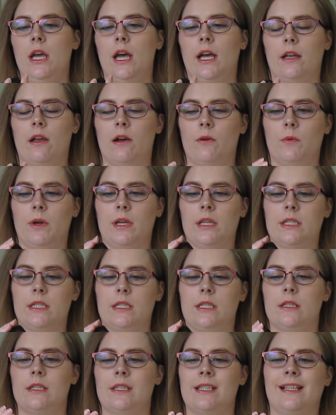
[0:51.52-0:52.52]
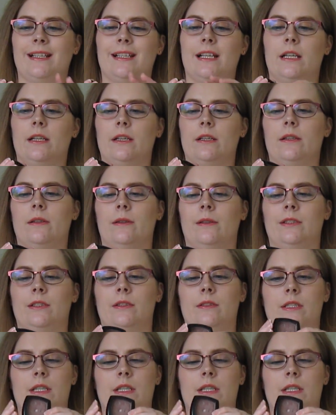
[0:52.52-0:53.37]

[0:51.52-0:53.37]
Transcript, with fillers: I can't wait till I, uh, um,